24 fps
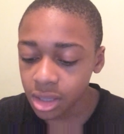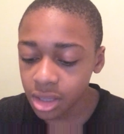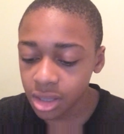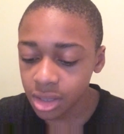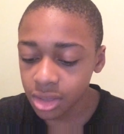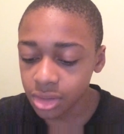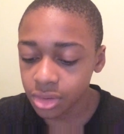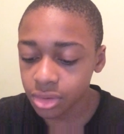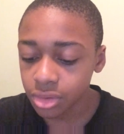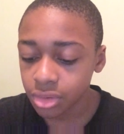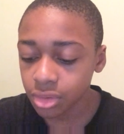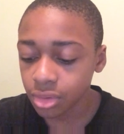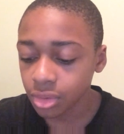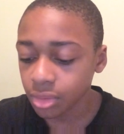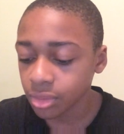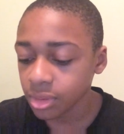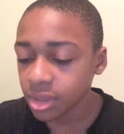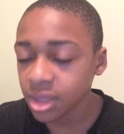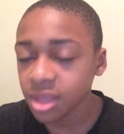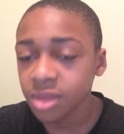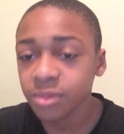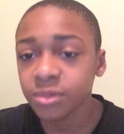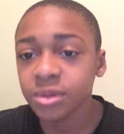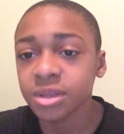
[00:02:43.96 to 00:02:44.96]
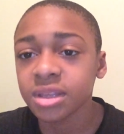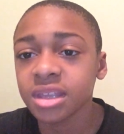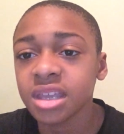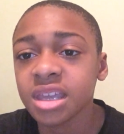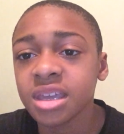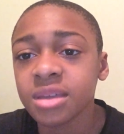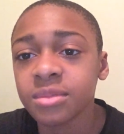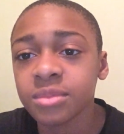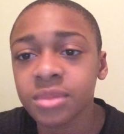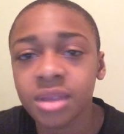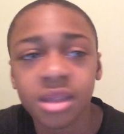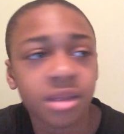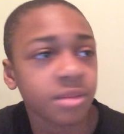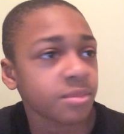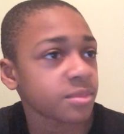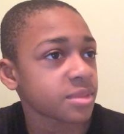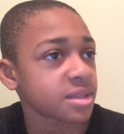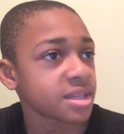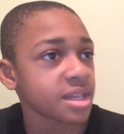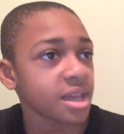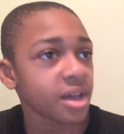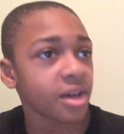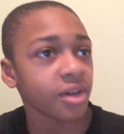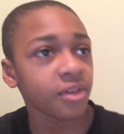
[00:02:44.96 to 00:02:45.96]
and so he redeemed
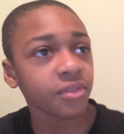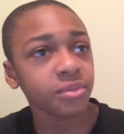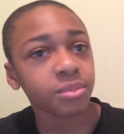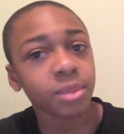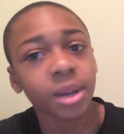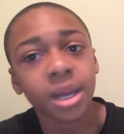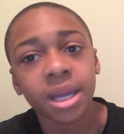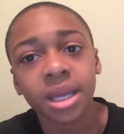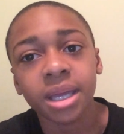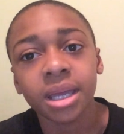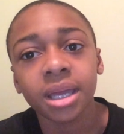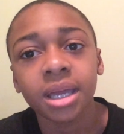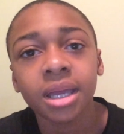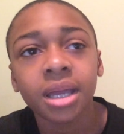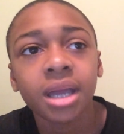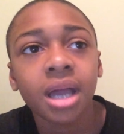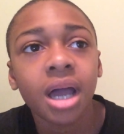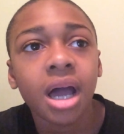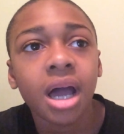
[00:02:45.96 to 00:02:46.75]
himself by